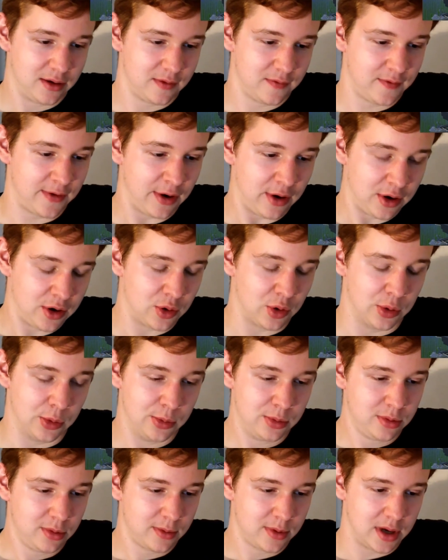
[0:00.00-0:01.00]
very
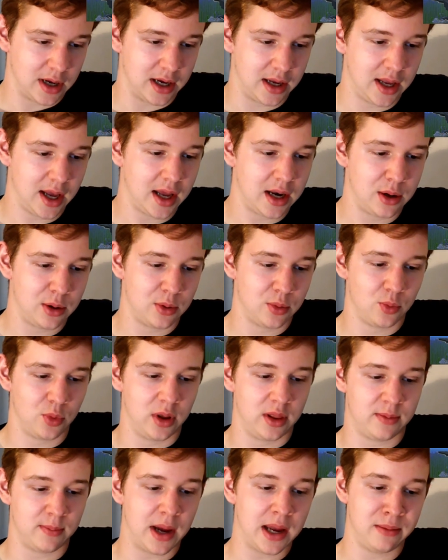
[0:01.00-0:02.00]
cool. Again,
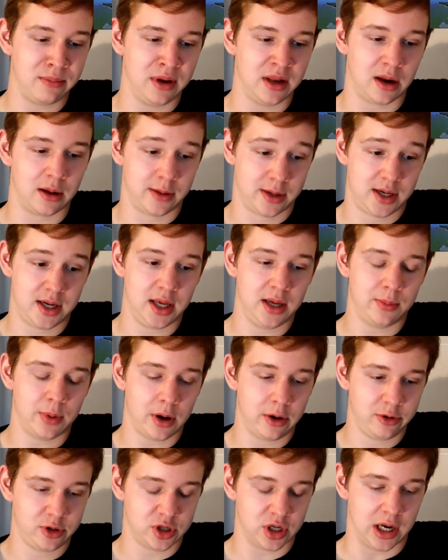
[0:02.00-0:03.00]
with maybe like the deep
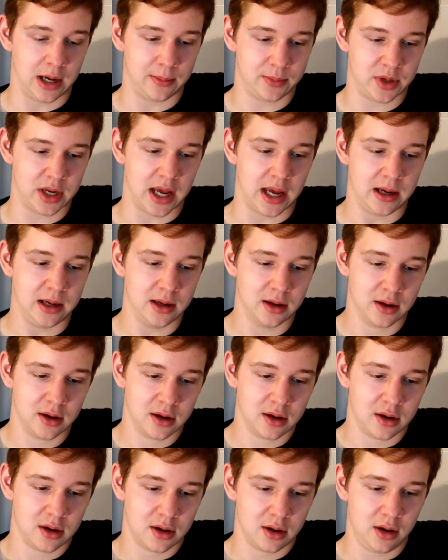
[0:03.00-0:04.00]
ocean update,
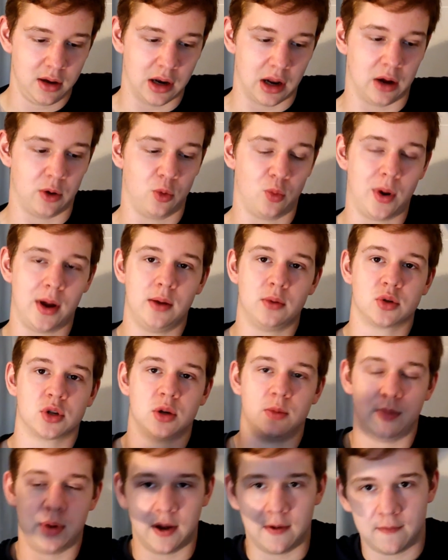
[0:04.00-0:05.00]
you know, whales
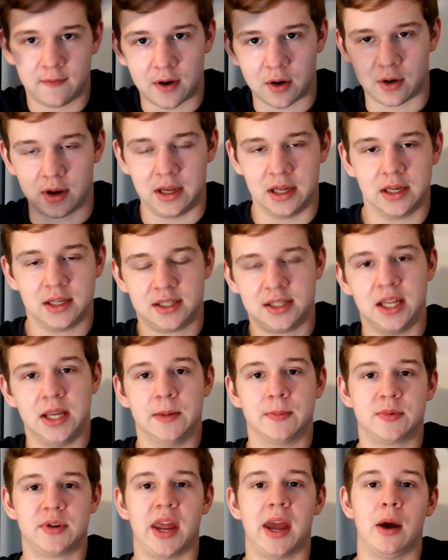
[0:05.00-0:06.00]
could be a very
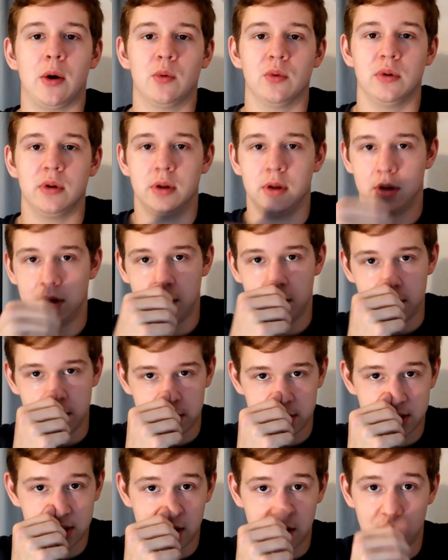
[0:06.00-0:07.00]
deep down
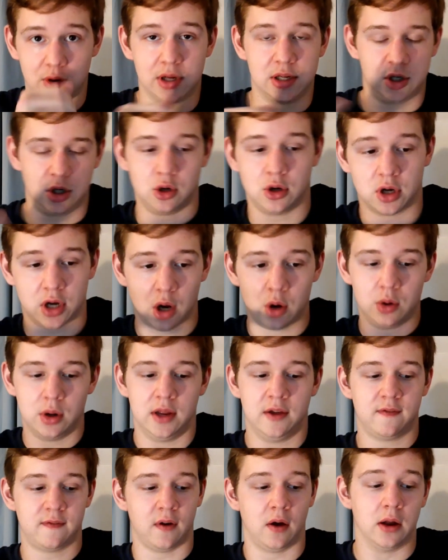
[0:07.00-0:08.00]
sea creature. You could
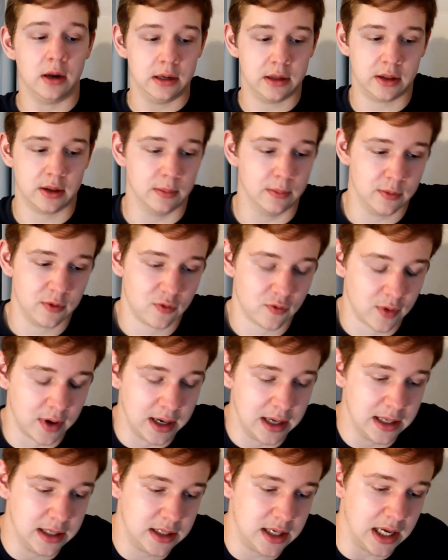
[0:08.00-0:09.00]
only find them
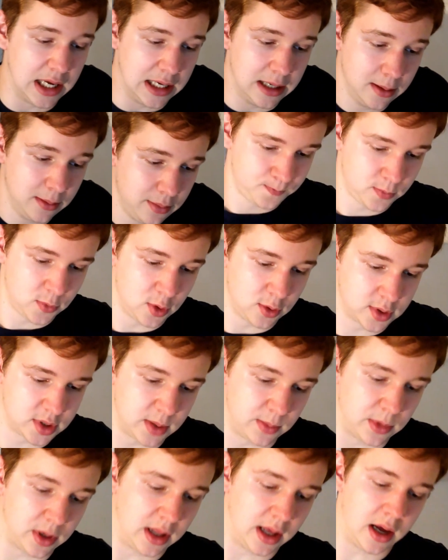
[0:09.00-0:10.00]
really deep or
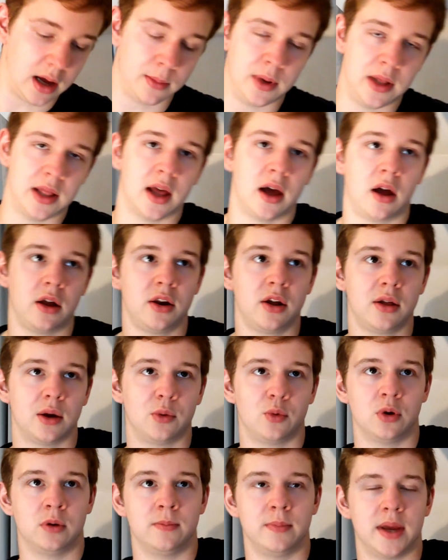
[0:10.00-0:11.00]
something like that. I mean, I know that
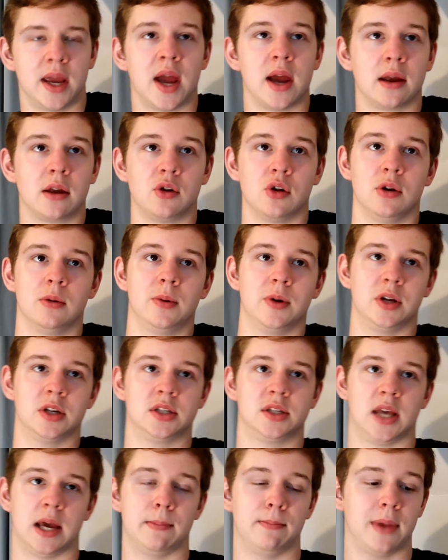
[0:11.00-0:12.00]
wouldn't be accurate
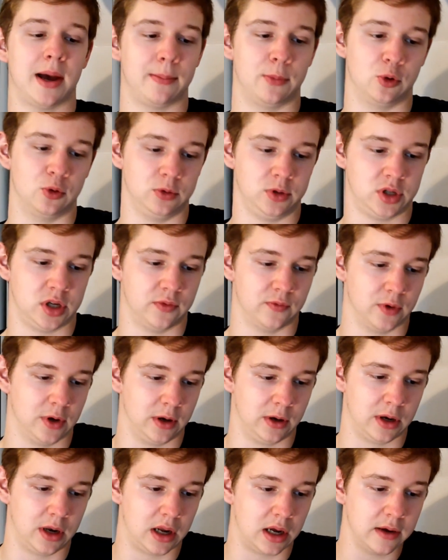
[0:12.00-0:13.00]
because they're mammals in
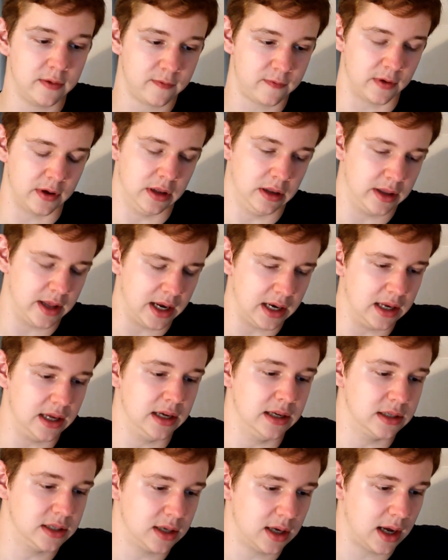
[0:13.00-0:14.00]
real life and they
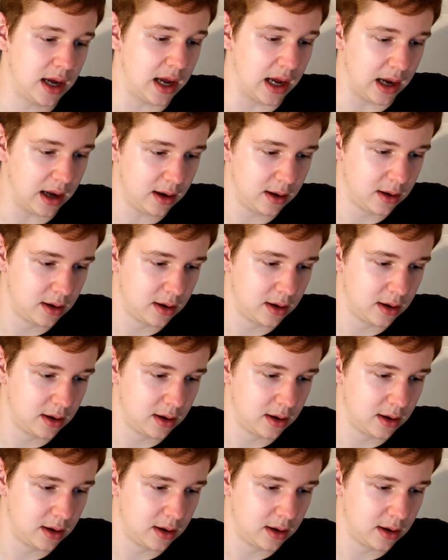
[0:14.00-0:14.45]
need air,